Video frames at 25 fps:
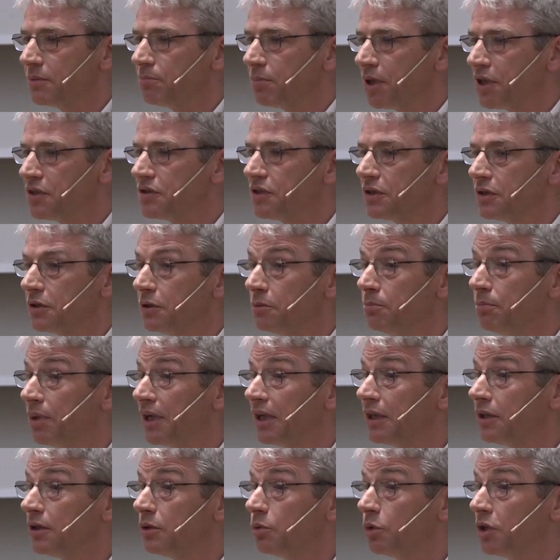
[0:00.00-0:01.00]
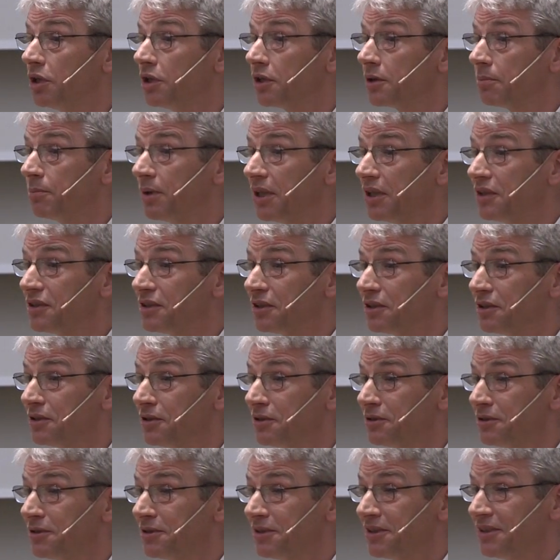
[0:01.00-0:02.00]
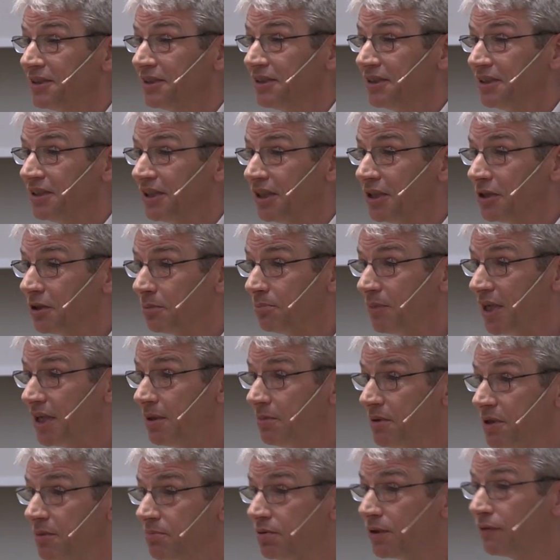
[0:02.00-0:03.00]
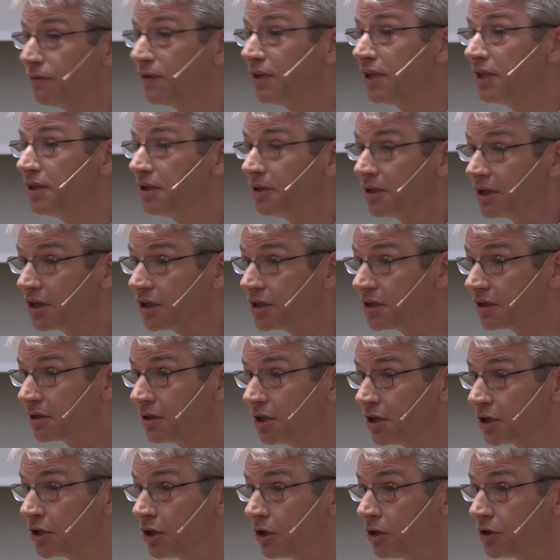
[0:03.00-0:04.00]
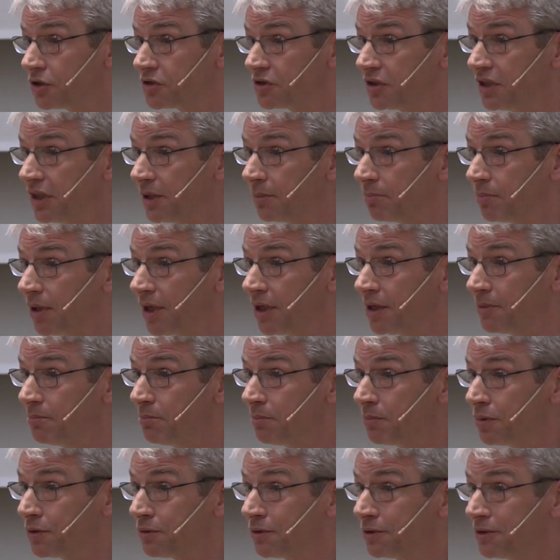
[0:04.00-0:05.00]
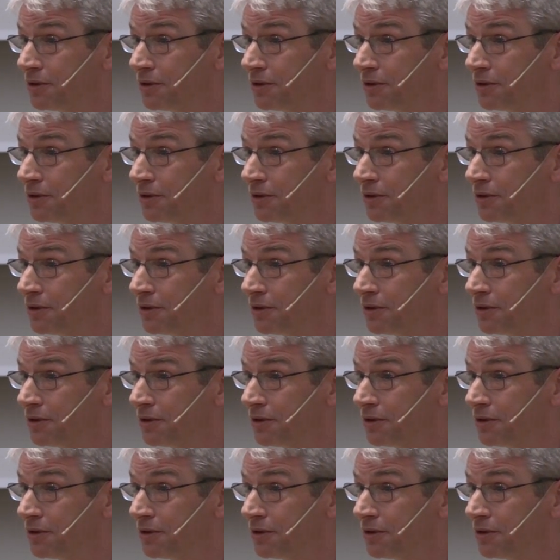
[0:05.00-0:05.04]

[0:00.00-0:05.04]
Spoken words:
bicycle bell work better. It'll maybe provide a glossier pump.